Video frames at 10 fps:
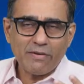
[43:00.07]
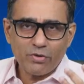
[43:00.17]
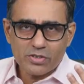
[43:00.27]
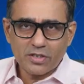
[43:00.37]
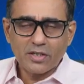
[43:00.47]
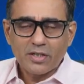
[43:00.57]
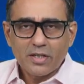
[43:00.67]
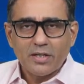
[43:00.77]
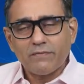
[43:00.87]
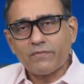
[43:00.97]
was the
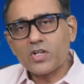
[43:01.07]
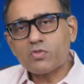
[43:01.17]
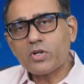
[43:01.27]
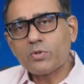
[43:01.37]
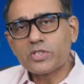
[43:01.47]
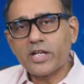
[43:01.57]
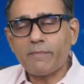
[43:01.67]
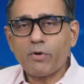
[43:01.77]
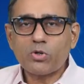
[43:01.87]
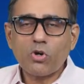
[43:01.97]
first one to
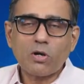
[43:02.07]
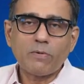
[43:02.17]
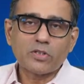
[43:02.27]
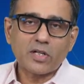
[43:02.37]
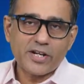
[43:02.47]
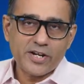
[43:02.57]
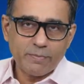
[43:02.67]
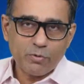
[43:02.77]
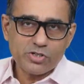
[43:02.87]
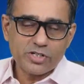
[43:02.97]
talk about the credit
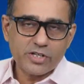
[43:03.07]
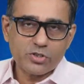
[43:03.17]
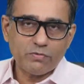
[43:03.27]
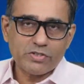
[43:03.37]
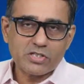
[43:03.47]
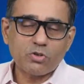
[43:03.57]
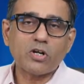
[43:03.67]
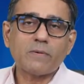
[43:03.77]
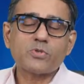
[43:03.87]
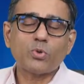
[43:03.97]
deposit ratio, which has
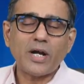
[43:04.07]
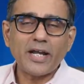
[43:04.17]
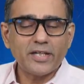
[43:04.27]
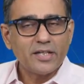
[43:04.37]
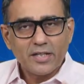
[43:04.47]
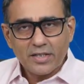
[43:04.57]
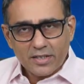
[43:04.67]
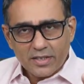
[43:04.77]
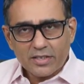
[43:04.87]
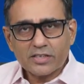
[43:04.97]
gone up so high,
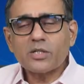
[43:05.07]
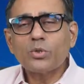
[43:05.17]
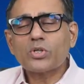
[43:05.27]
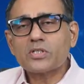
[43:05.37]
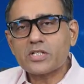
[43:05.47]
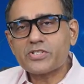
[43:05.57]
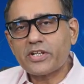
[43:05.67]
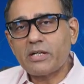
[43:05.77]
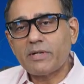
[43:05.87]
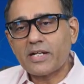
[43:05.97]
doesn't look
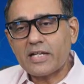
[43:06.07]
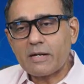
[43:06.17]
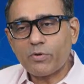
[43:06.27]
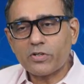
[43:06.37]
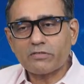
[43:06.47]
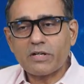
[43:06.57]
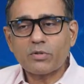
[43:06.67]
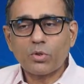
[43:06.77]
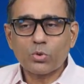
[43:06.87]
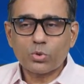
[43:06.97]
sustainable at that point of time,
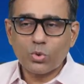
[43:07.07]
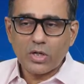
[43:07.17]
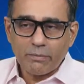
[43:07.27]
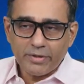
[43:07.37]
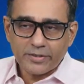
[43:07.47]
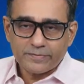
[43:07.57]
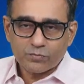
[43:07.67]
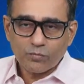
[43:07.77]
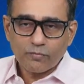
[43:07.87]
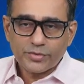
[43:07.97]
growth to come in.
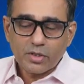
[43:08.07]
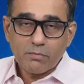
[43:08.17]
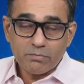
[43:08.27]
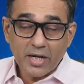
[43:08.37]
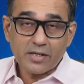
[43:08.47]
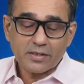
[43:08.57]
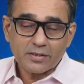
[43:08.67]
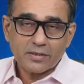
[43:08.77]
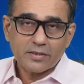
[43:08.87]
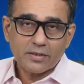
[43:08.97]
But
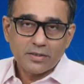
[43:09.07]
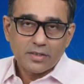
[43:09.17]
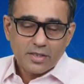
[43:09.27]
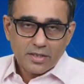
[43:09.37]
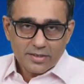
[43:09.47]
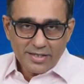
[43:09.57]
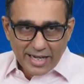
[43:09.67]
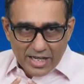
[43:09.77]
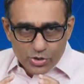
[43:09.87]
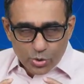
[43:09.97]
the
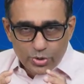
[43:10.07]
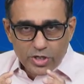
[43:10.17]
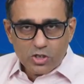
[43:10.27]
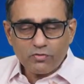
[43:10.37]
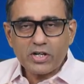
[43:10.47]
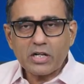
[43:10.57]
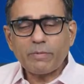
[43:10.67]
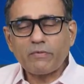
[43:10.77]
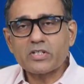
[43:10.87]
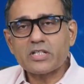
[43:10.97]
last 2 years of
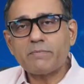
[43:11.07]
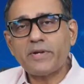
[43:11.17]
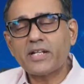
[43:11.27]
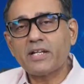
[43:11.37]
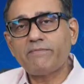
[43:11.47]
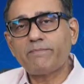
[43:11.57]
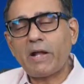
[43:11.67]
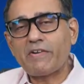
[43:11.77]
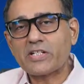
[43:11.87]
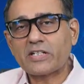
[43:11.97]
underperformance had made the
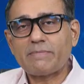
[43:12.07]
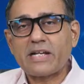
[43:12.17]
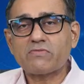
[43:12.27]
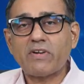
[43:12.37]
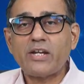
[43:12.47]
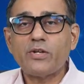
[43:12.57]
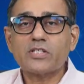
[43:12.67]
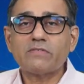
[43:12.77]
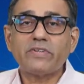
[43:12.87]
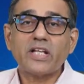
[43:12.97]
private sector banks
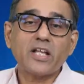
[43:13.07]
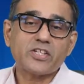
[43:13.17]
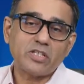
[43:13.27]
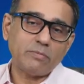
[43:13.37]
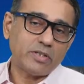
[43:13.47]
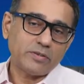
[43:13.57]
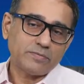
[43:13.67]
valuation very reasonable.